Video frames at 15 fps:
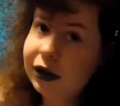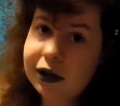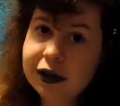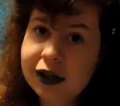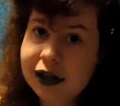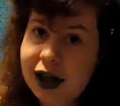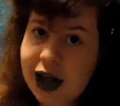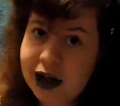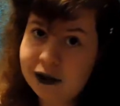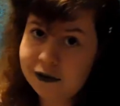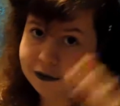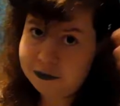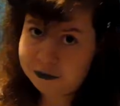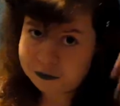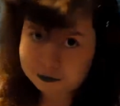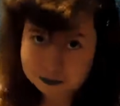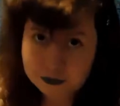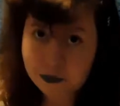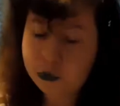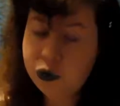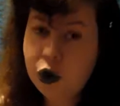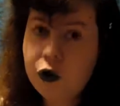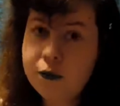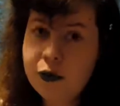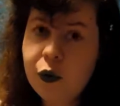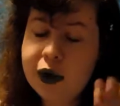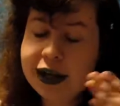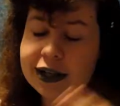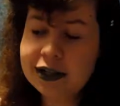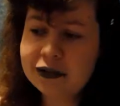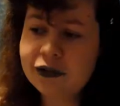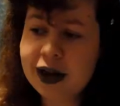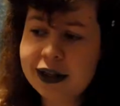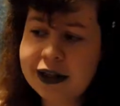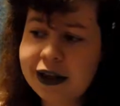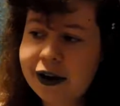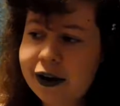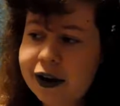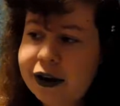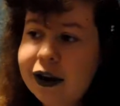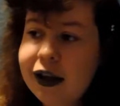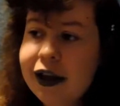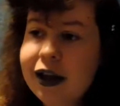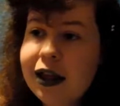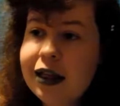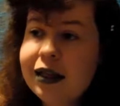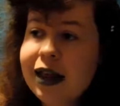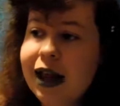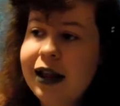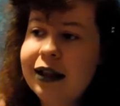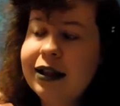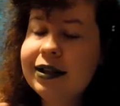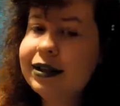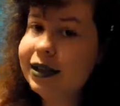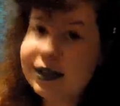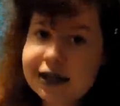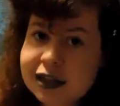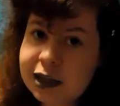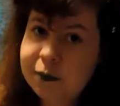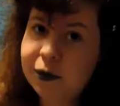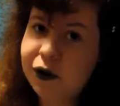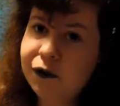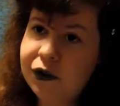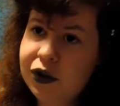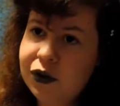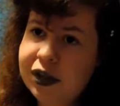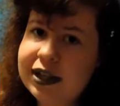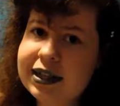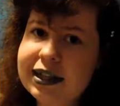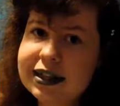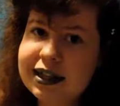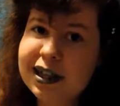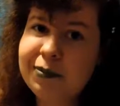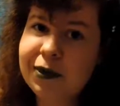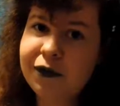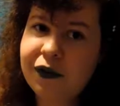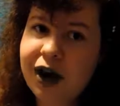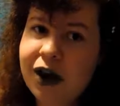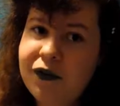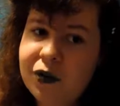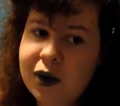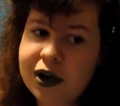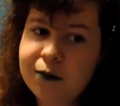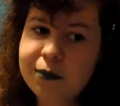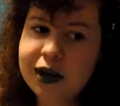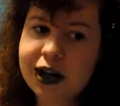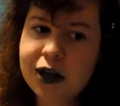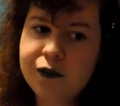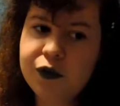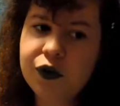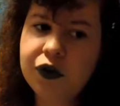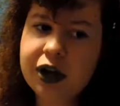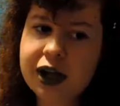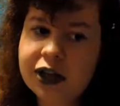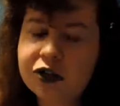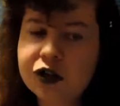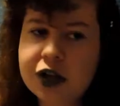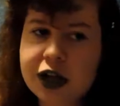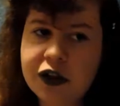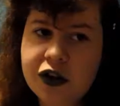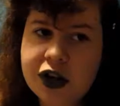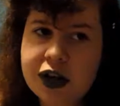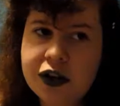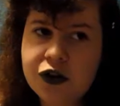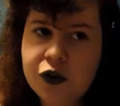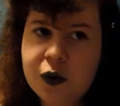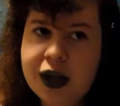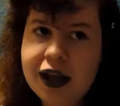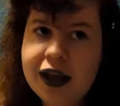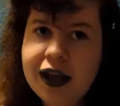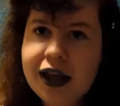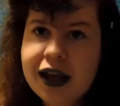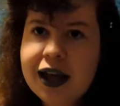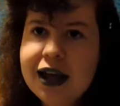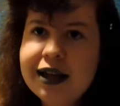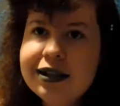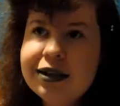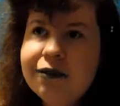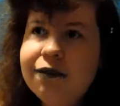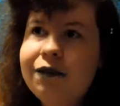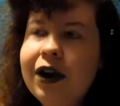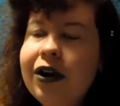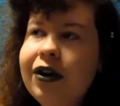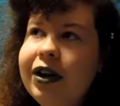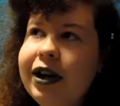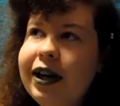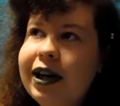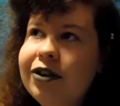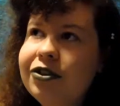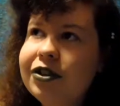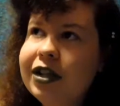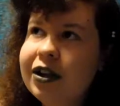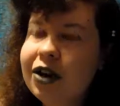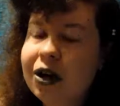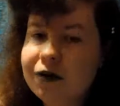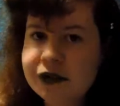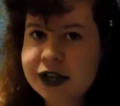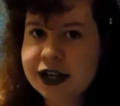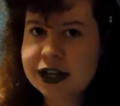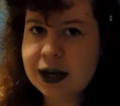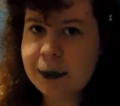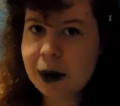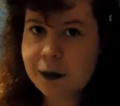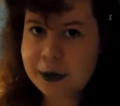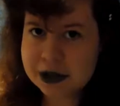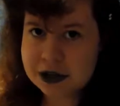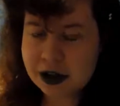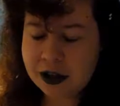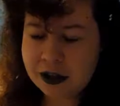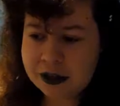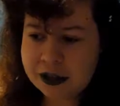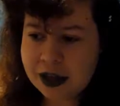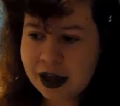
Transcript: the kind of low points right there, then this isn't the book for you. This isn't the book for everyone, but if you're interested in looking into it, it's a very interesting conversation about mental health